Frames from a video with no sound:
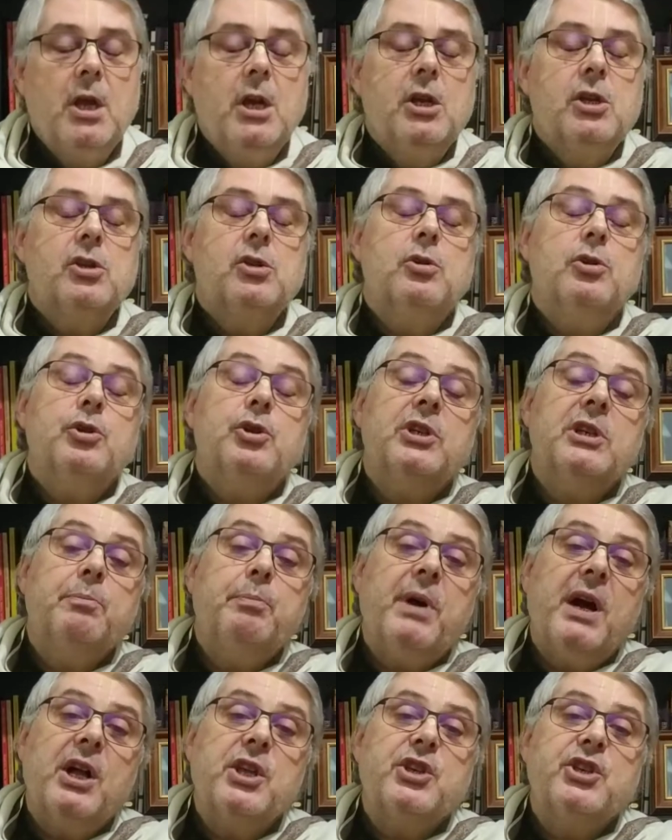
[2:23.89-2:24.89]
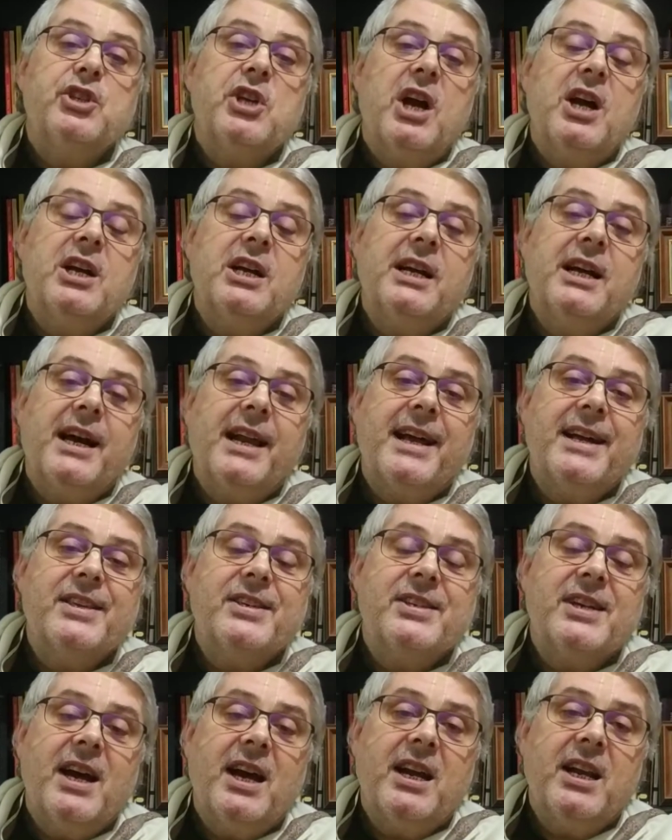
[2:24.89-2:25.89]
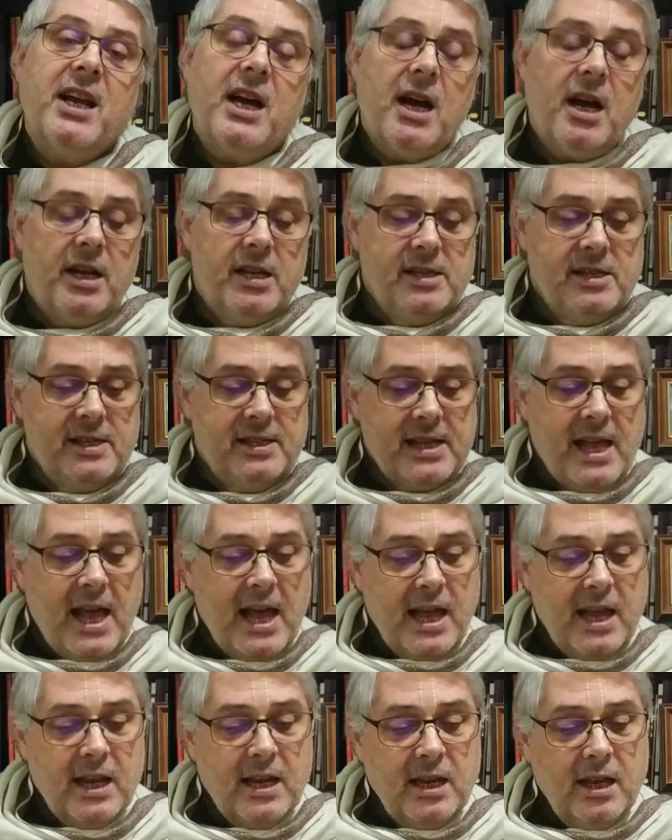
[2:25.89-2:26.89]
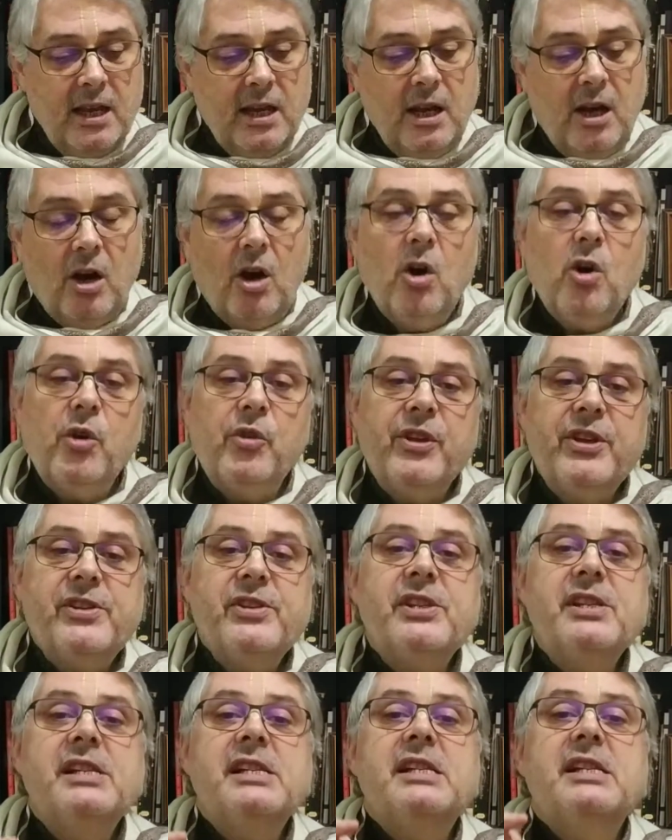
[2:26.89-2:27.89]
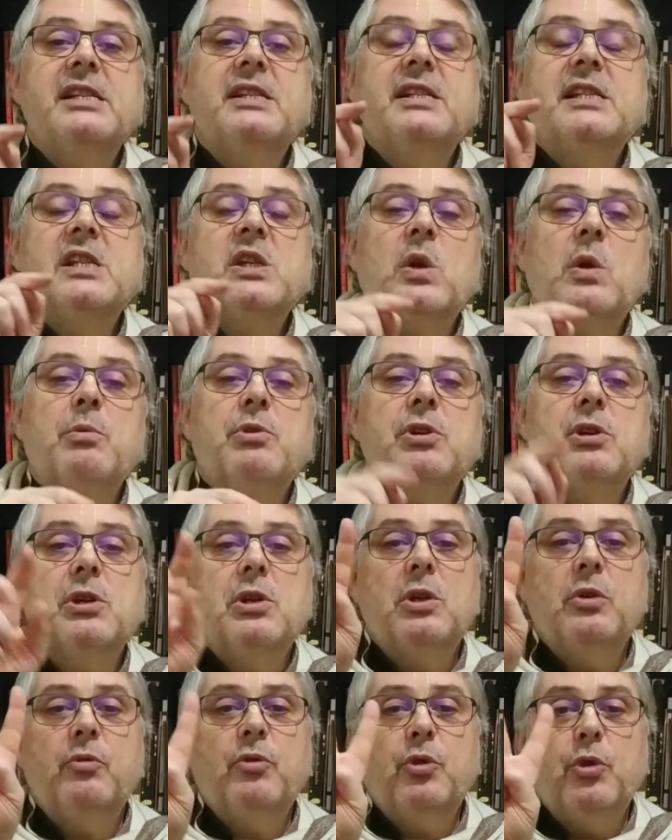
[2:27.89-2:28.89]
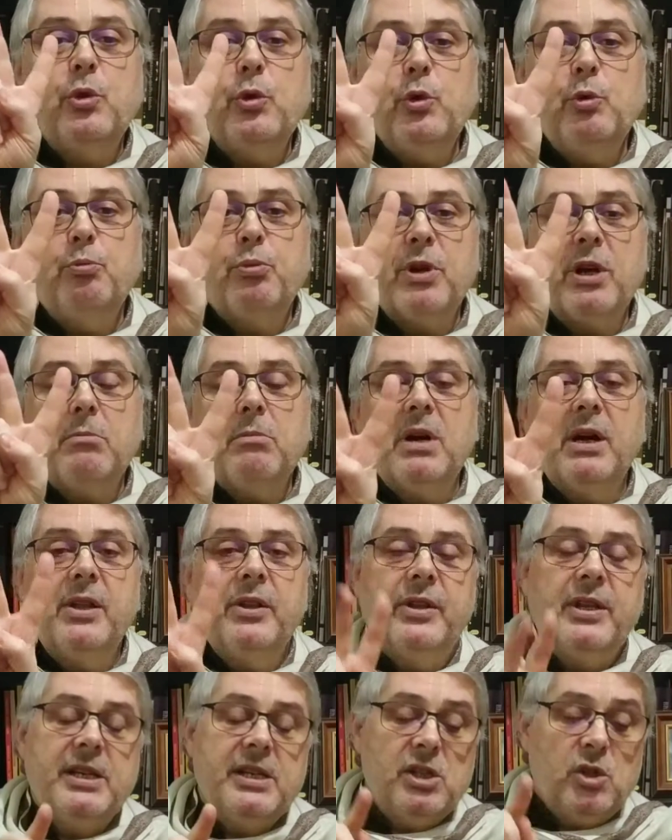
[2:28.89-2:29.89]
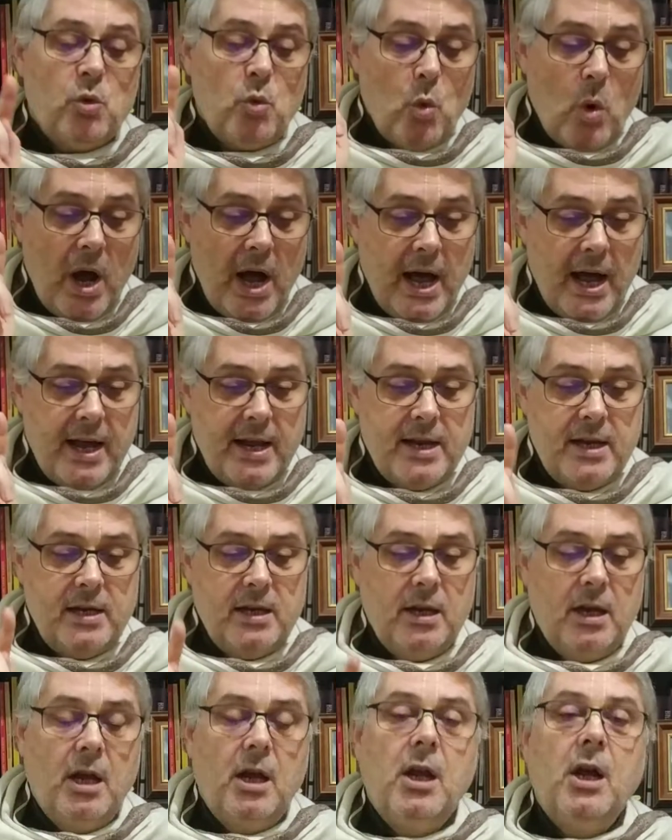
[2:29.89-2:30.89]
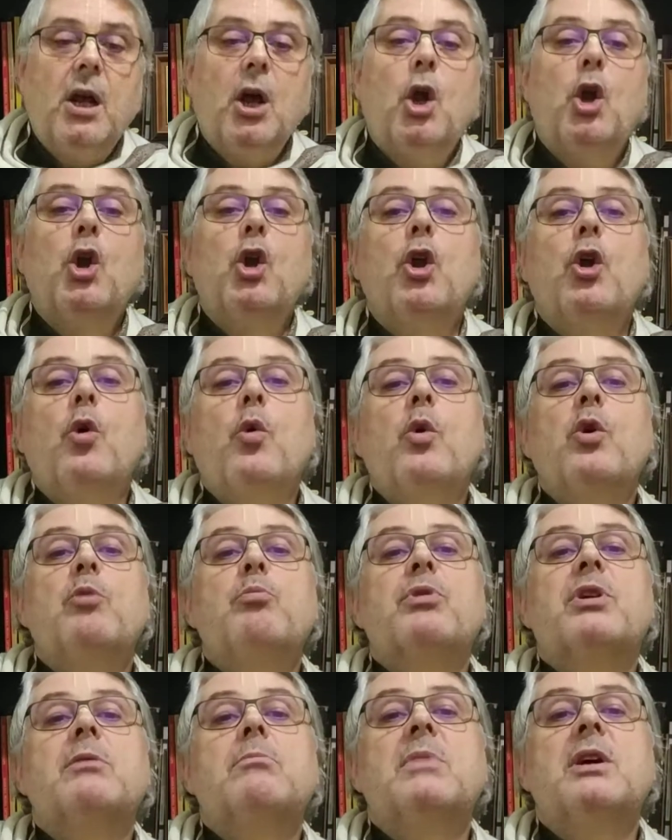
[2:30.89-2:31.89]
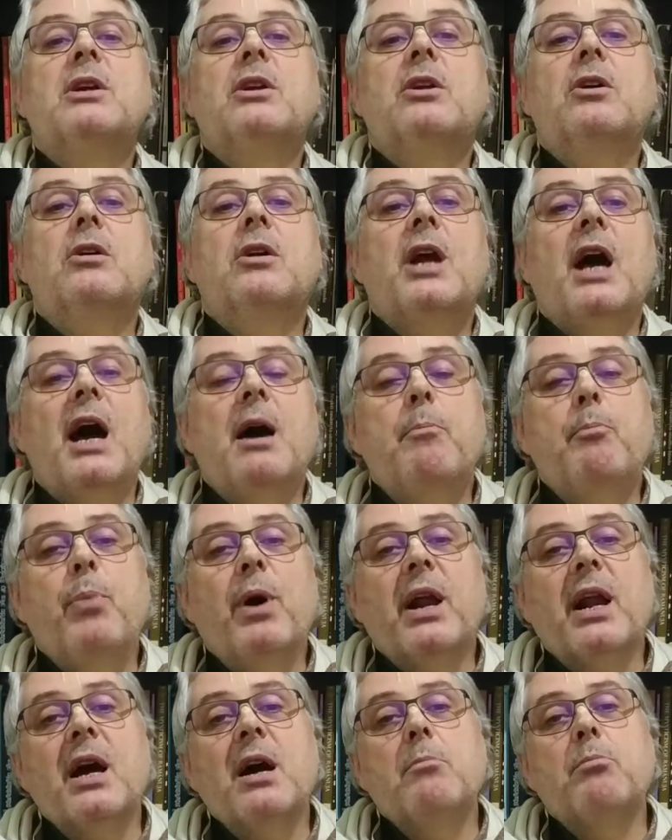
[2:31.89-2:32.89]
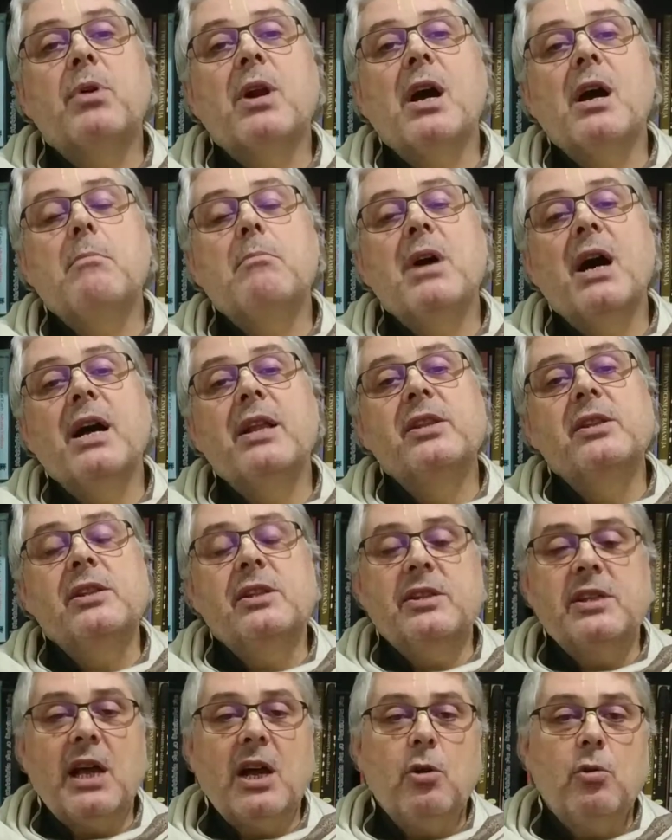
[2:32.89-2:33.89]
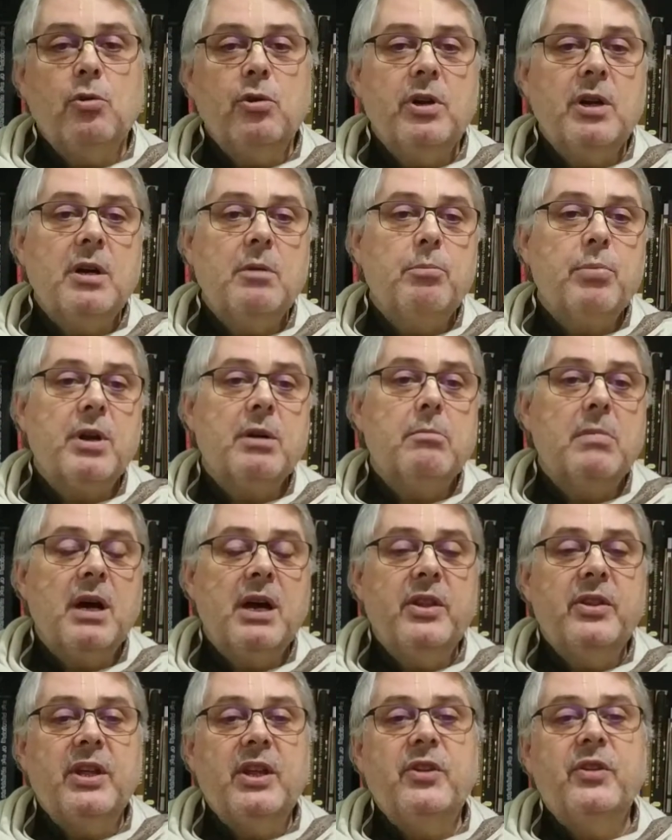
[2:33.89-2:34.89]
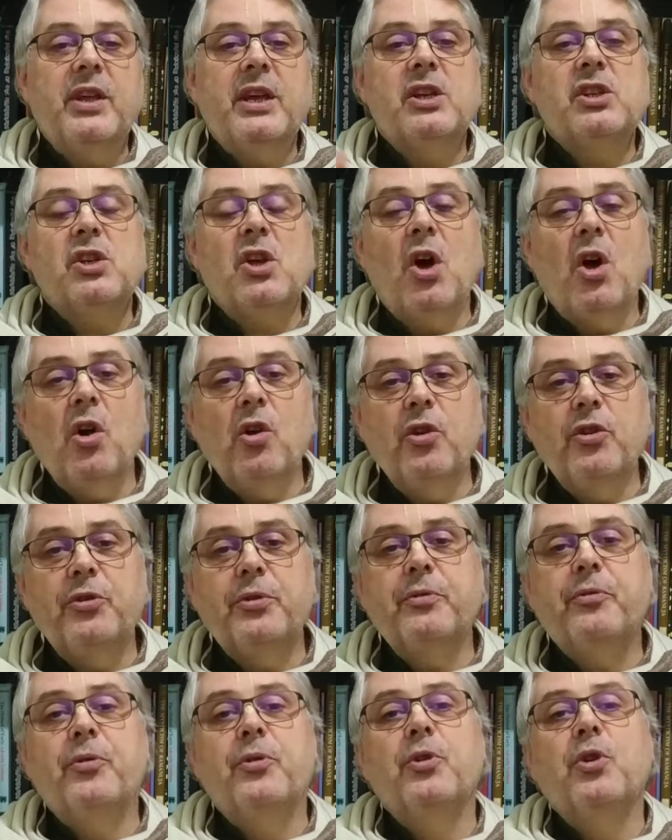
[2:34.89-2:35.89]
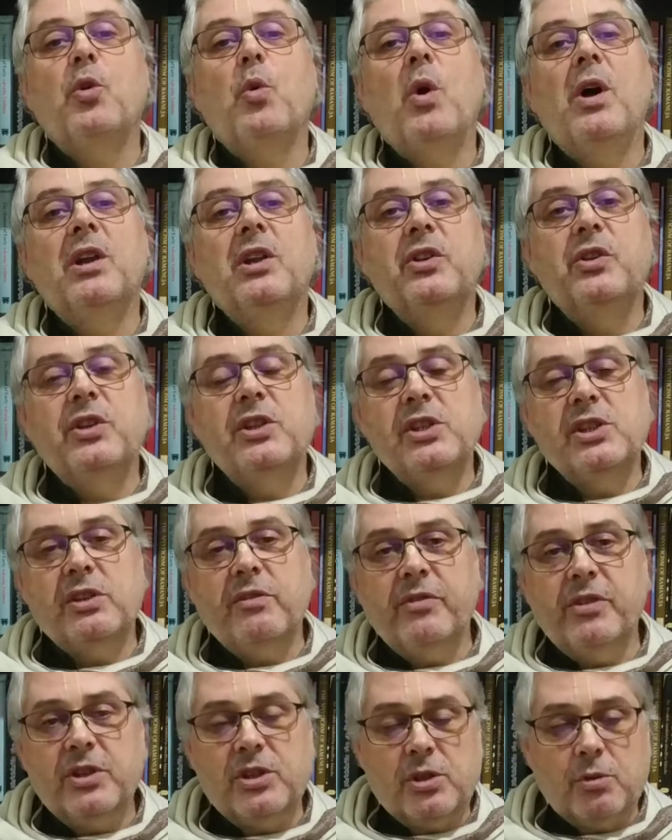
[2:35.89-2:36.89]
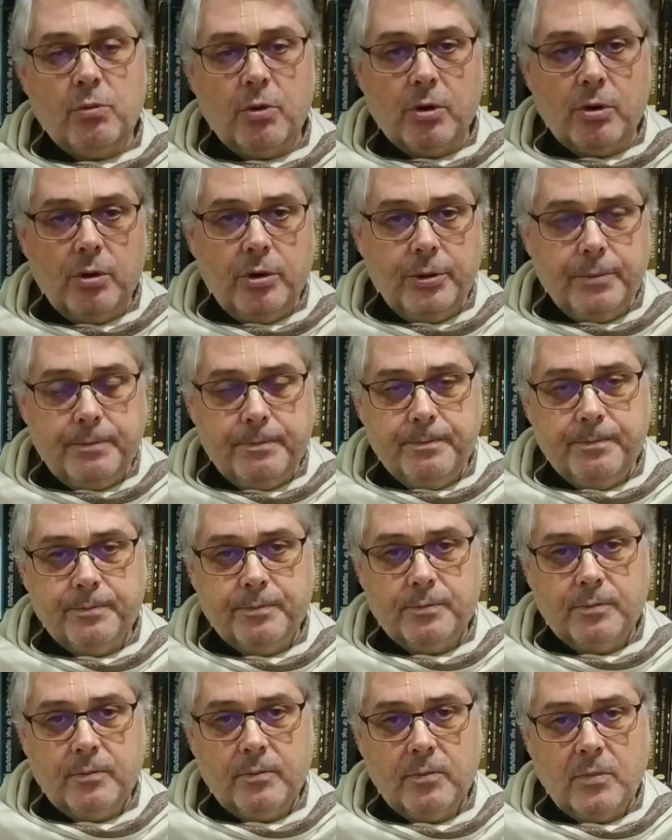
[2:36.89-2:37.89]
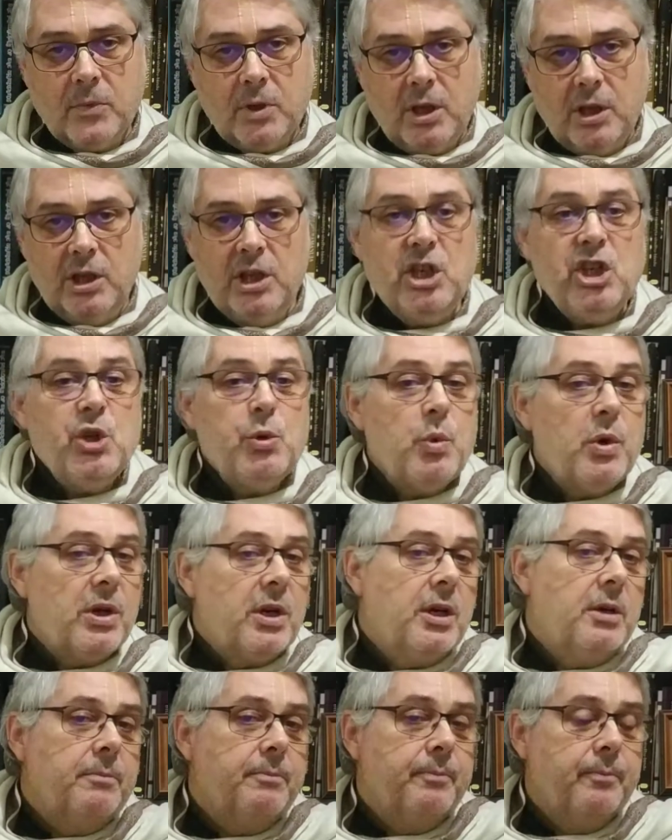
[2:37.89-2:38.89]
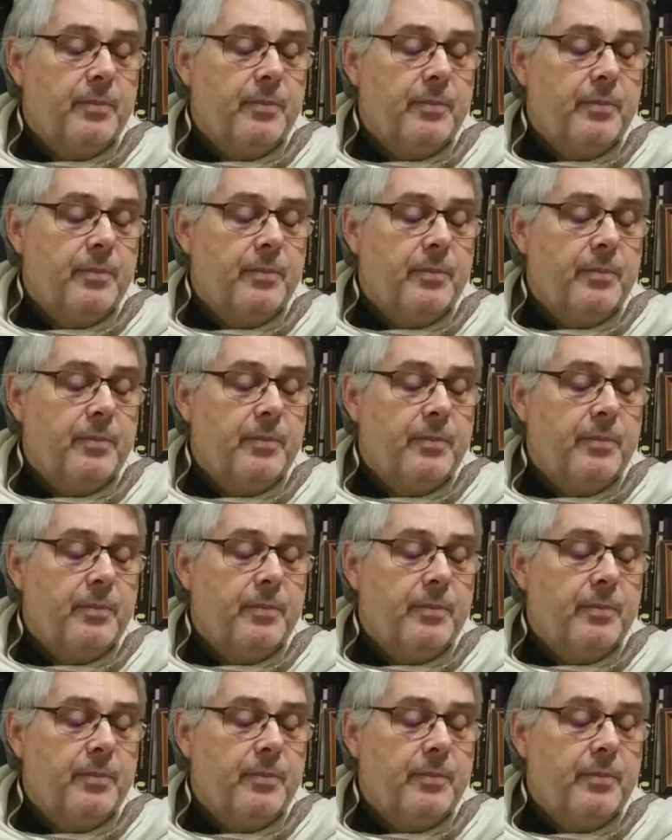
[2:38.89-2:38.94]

So Sripad Shankaracharya is saying, oh, this is the description of two Brahman. There's one lower Brahman called Apara Brahman, Saguna Brahman, that takes all the different qualities of this world, Ishvara.